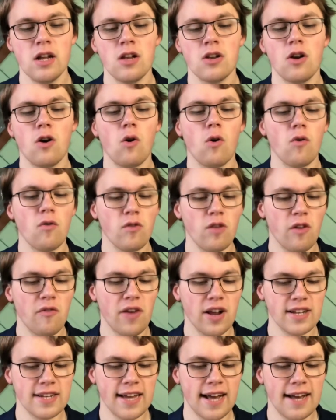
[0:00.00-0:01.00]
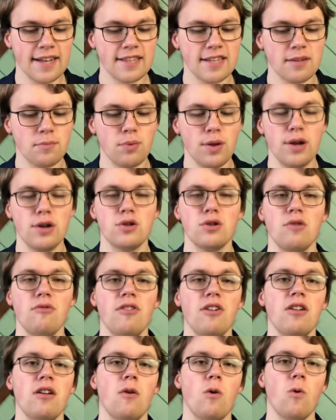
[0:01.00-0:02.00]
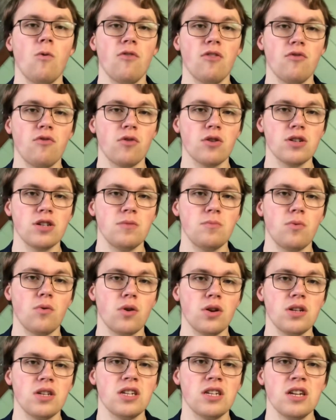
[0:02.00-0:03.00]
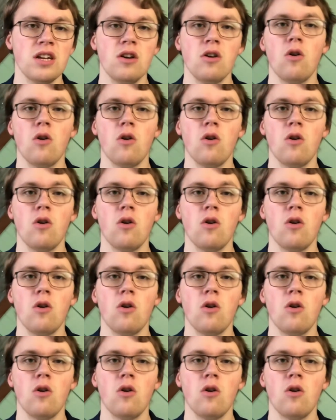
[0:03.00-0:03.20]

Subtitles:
Not overly fantastic. Players who have hit over 14 points